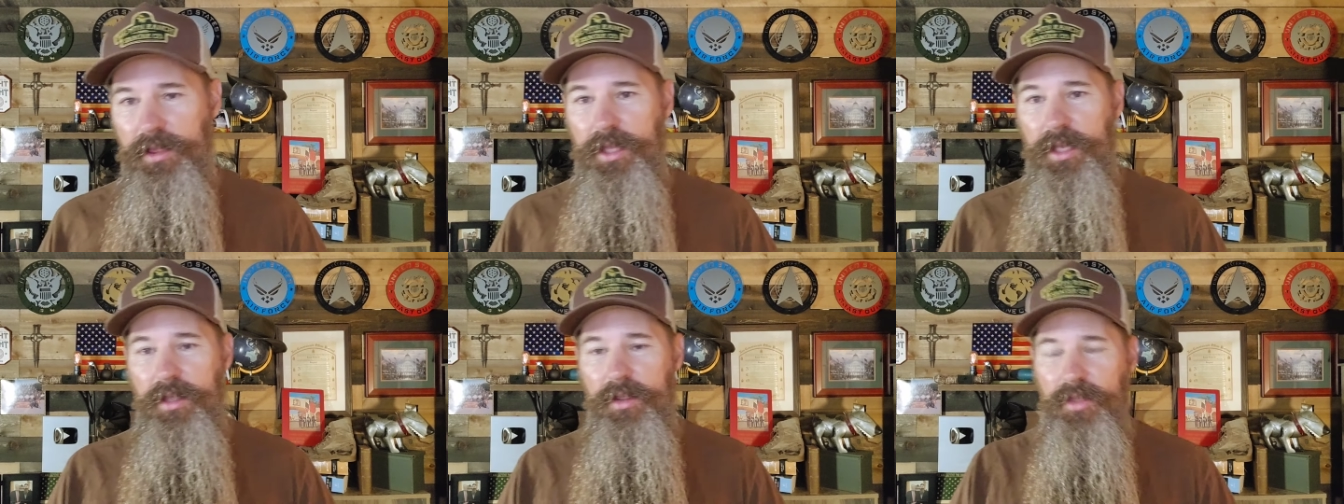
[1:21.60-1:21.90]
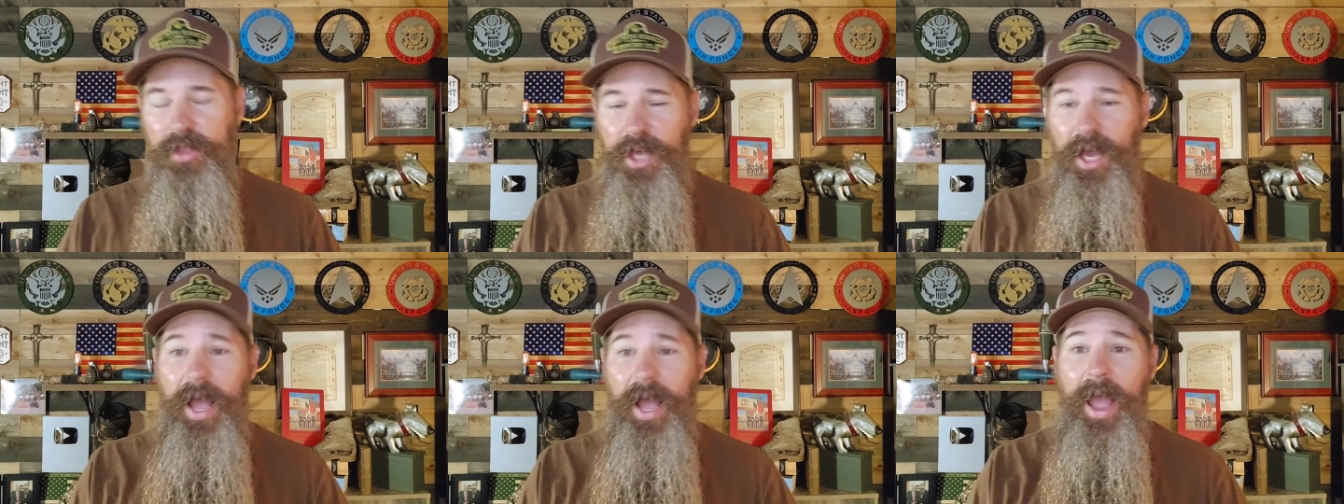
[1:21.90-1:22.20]
uh,
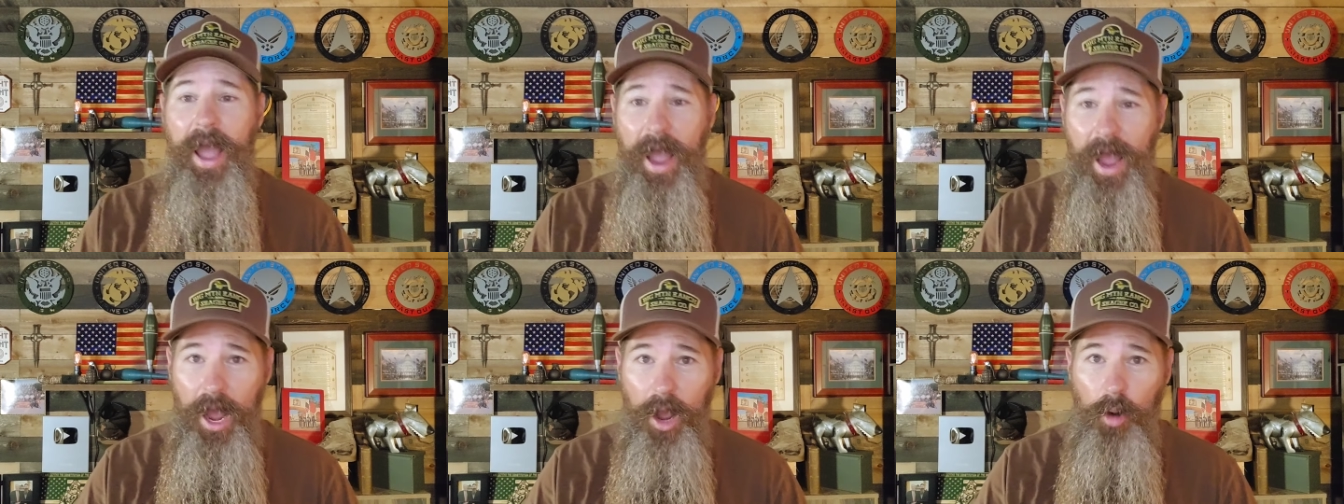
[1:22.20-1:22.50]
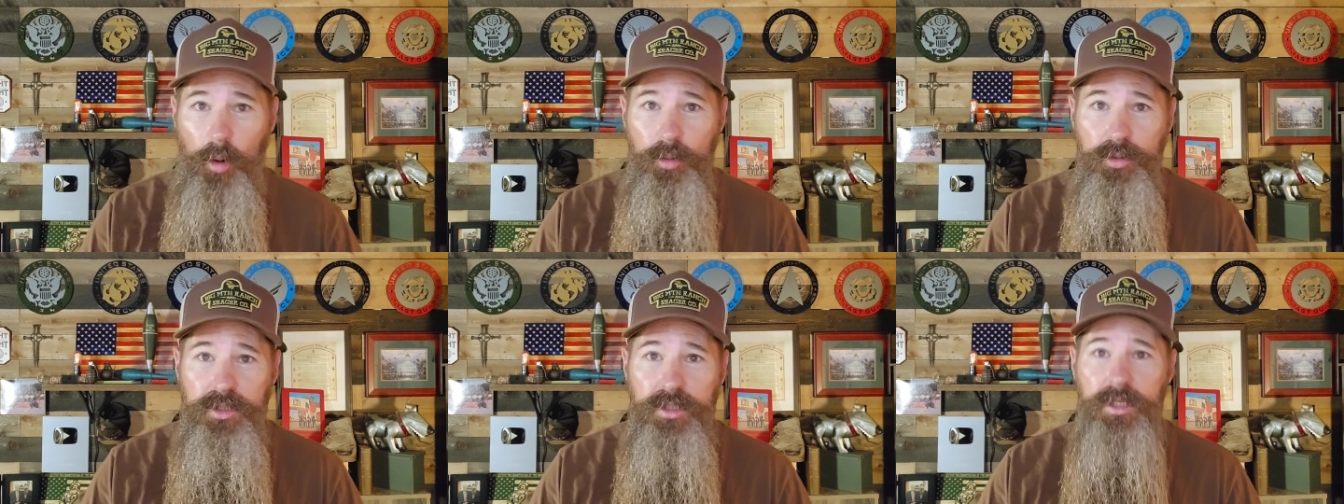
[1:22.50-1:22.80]
the
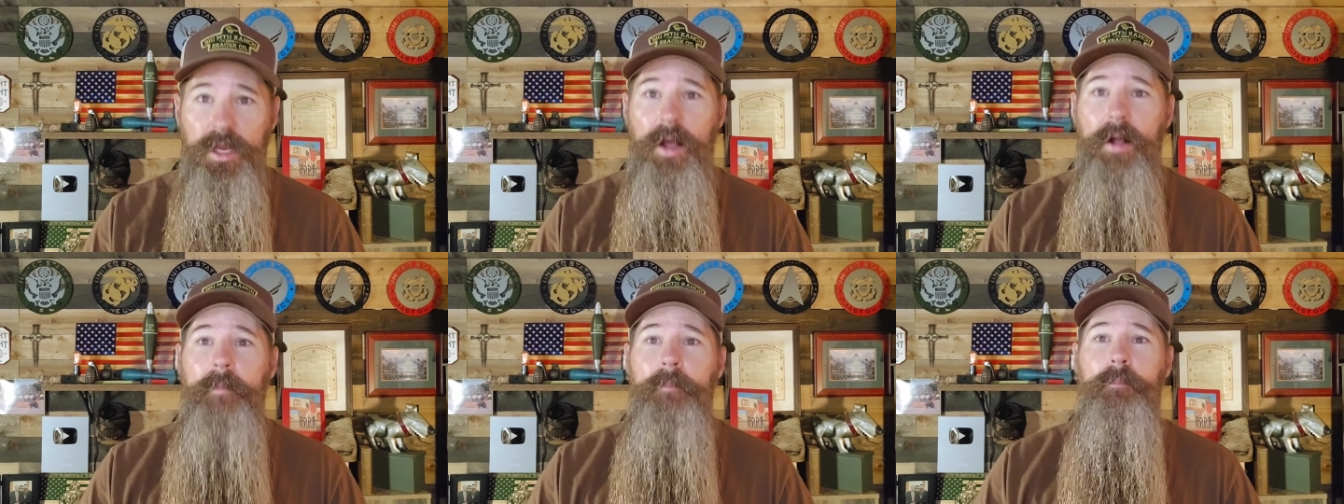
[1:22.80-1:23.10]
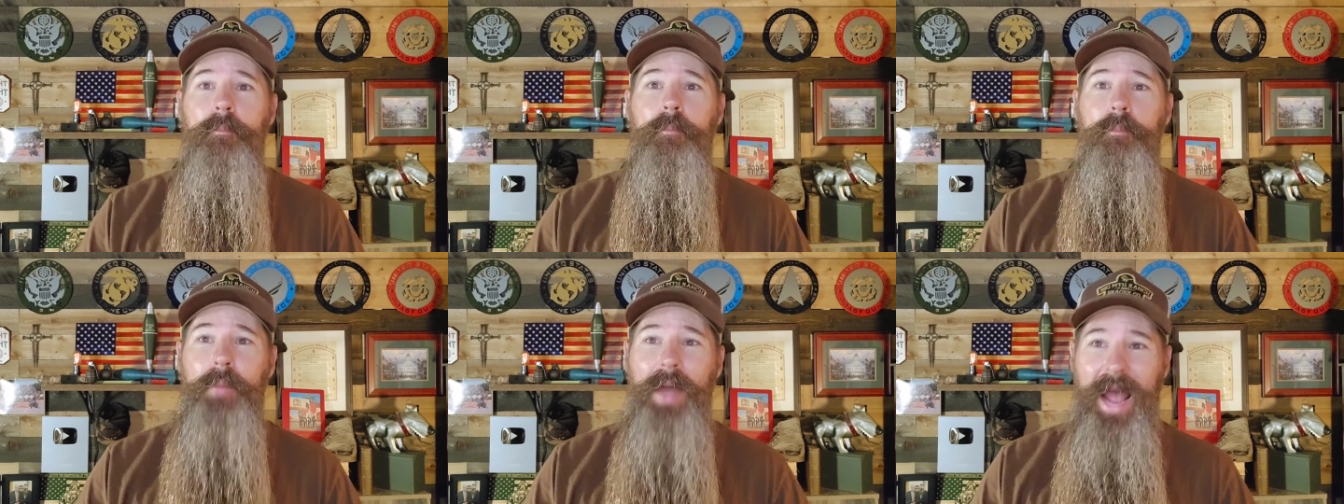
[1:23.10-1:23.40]
House
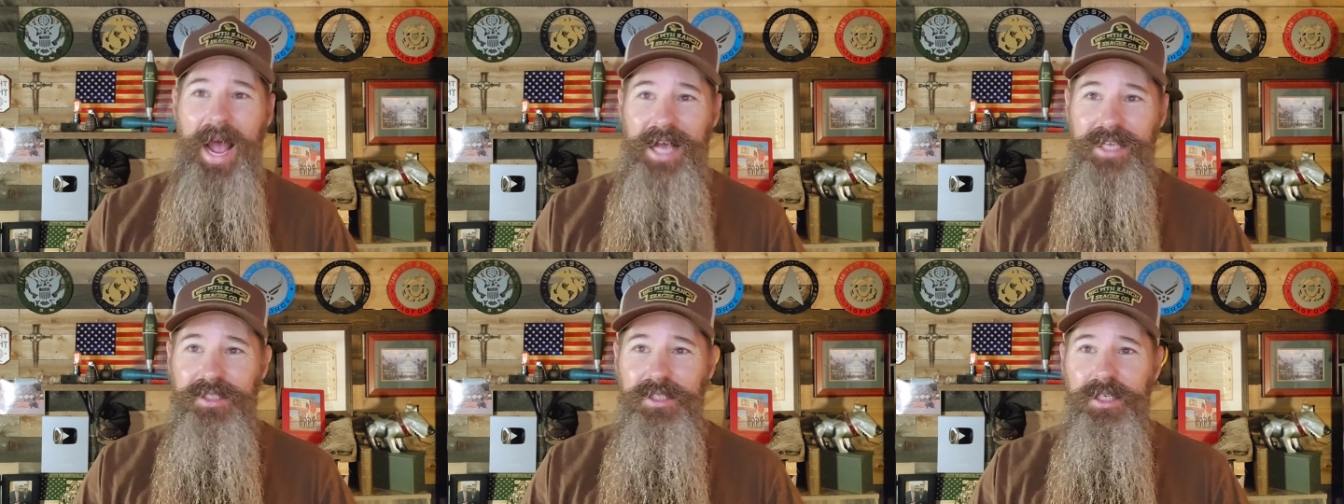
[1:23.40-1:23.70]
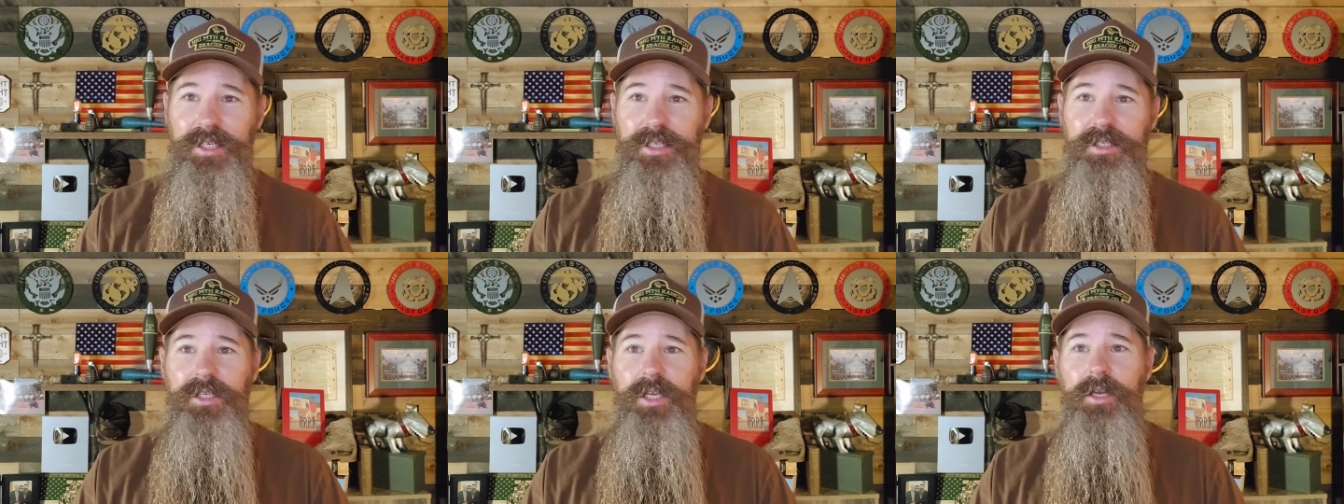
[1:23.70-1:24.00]

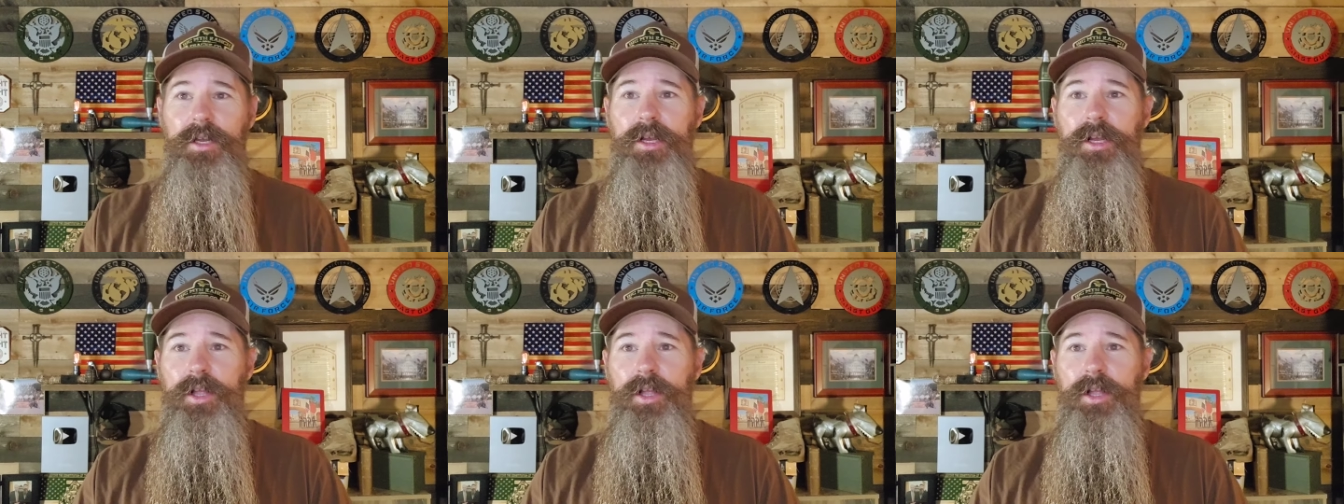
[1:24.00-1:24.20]
passes